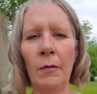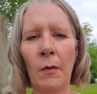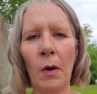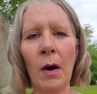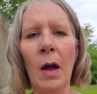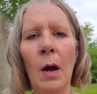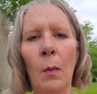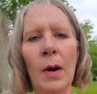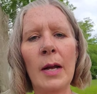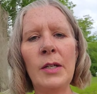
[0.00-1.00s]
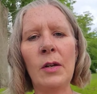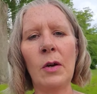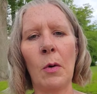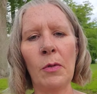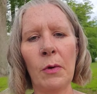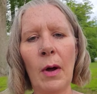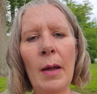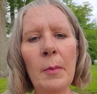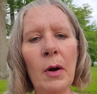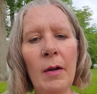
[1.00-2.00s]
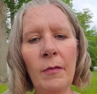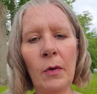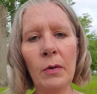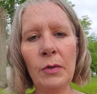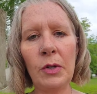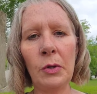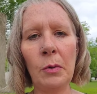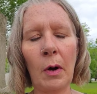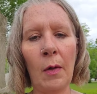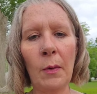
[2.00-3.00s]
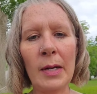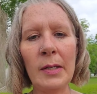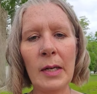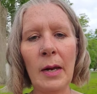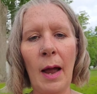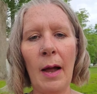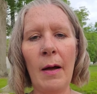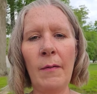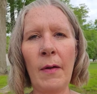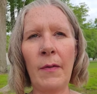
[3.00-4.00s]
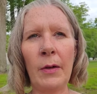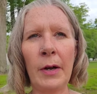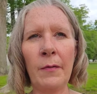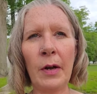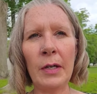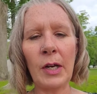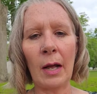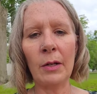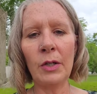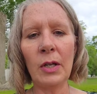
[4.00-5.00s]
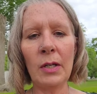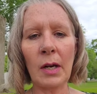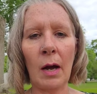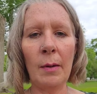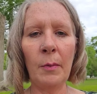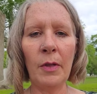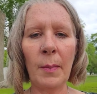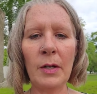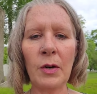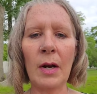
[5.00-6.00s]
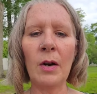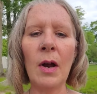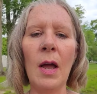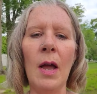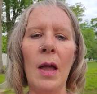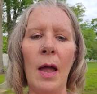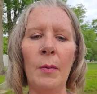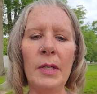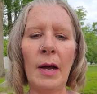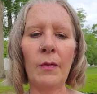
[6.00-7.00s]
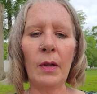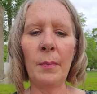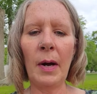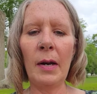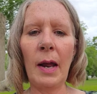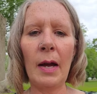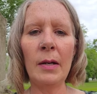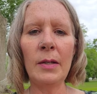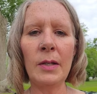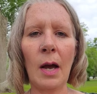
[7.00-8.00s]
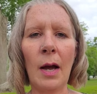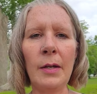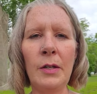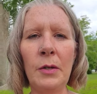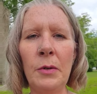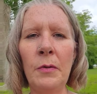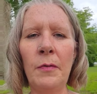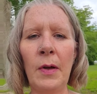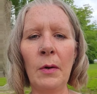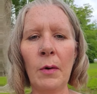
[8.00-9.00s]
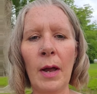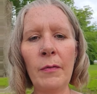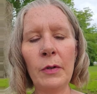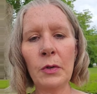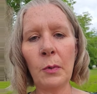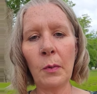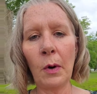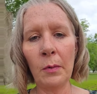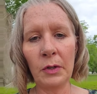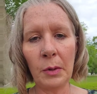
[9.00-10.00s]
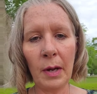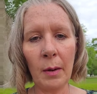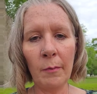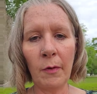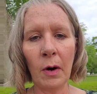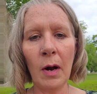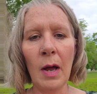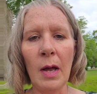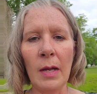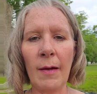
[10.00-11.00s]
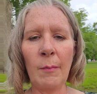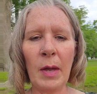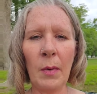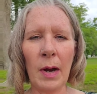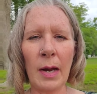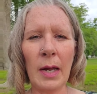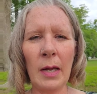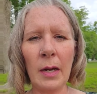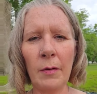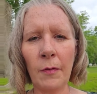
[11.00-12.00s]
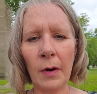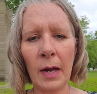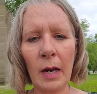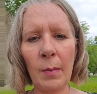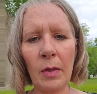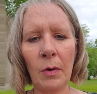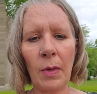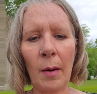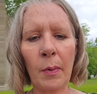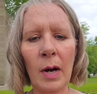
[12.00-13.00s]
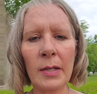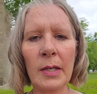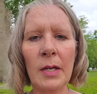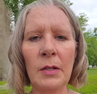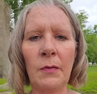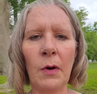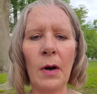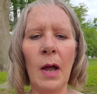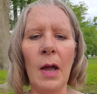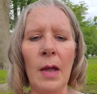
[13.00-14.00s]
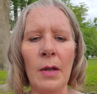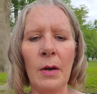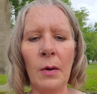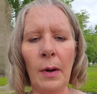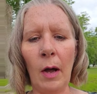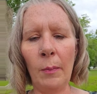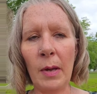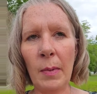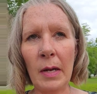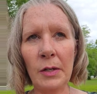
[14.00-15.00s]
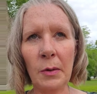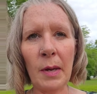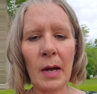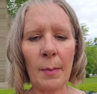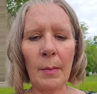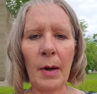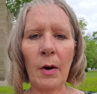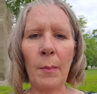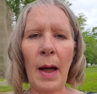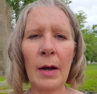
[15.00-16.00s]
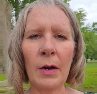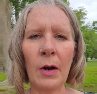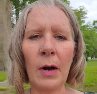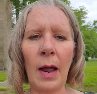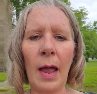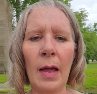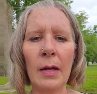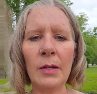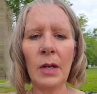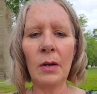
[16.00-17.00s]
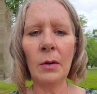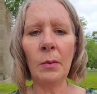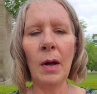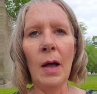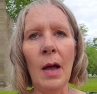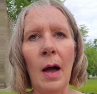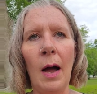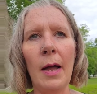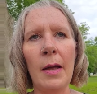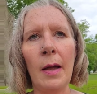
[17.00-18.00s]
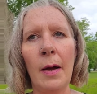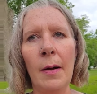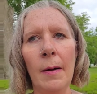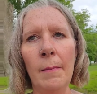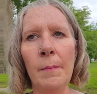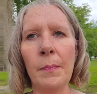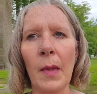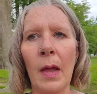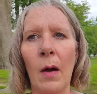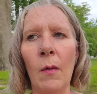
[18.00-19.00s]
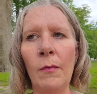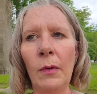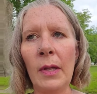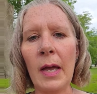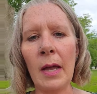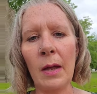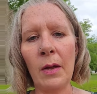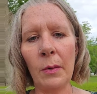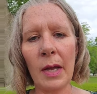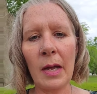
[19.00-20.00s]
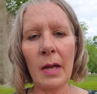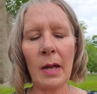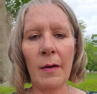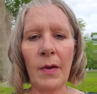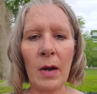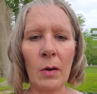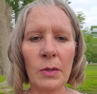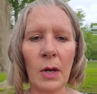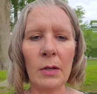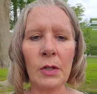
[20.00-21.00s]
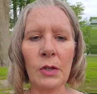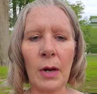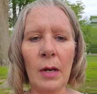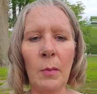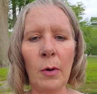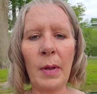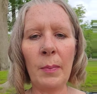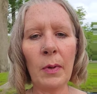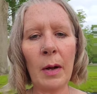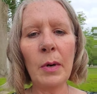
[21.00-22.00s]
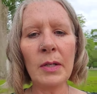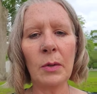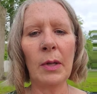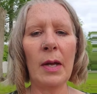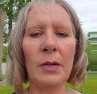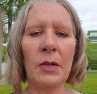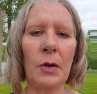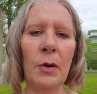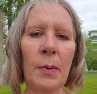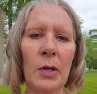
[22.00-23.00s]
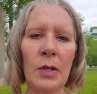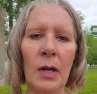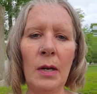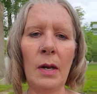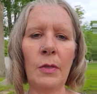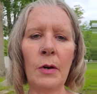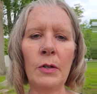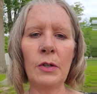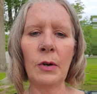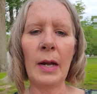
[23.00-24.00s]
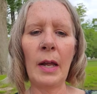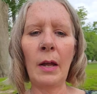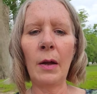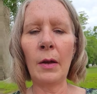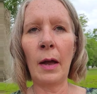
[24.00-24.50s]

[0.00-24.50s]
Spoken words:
for what I did go through. I am grateful although I did have a very, very challenging time with my trainer, and we definitely butted heads, I do feel grateful to him for giving me what I needed, for getting me through that process, for helping me to become a better backer. And I hopefully, if he goes on to train more people, I was only his third trainee